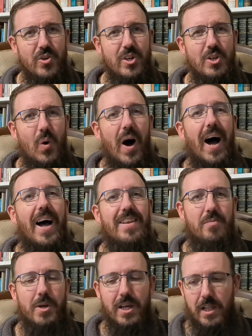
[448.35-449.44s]
You need your heart
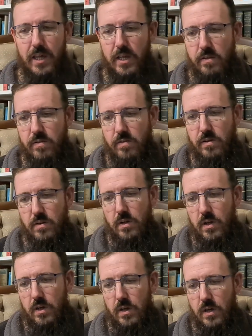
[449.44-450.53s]
to be cleansed.
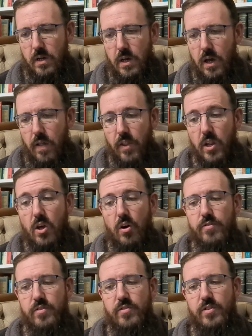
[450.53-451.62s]
And then he
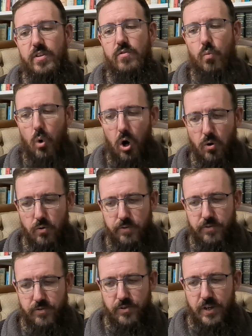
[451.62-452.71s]
goes into these
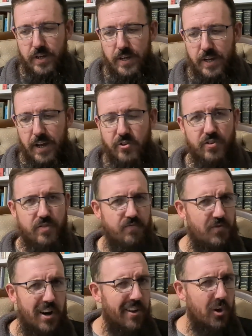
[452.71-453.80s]
woes and just
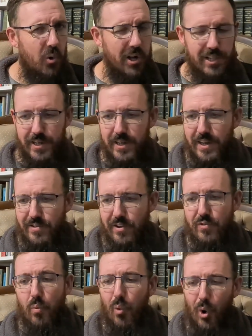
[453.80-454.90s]
very quickly
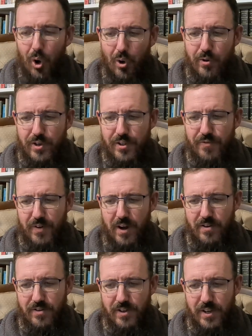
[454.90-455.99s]
says, Woe to the
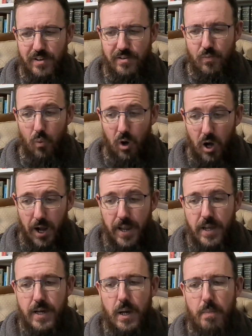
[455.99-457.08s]
Pharisees.
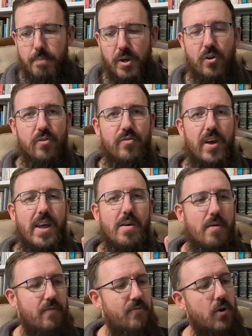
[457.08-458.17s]
Why? Because
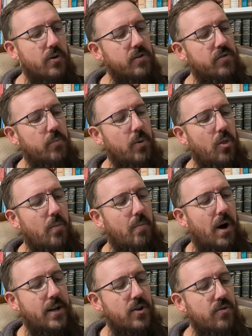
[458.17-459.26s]
they focus upon the
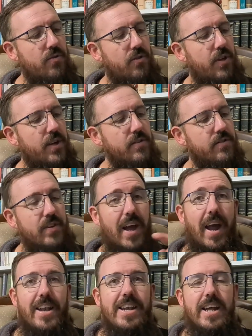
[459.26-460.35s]
minute things
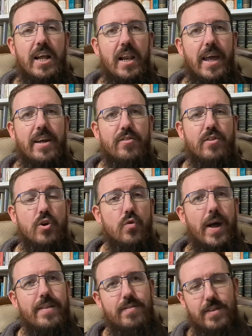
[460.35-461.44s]
and neglect the
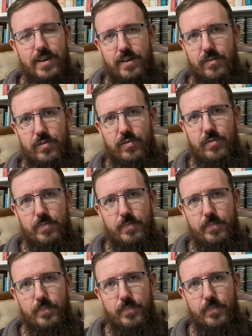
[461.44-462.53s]
great things.
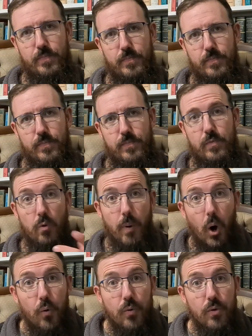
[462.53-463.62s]
Do
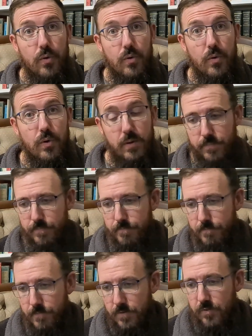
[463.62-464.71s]
both.
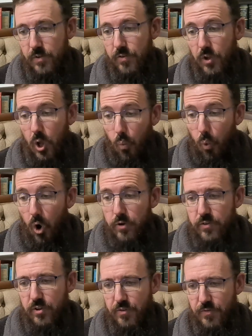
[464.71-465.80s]
He says, Woe
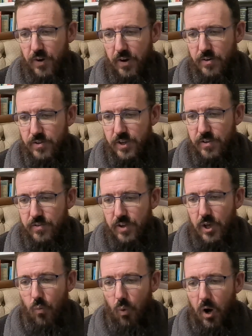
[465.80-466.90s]
to you, Pharisees.
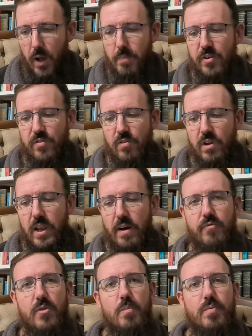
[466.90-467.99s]
Why? Because you
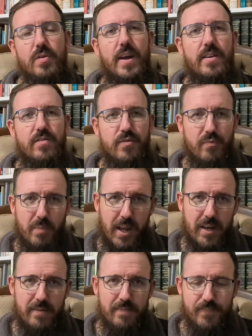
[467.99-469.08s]
love the praise of
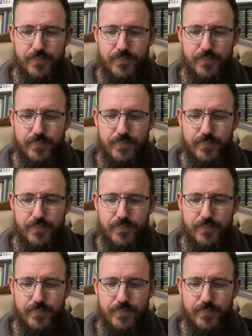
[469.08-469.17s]
men.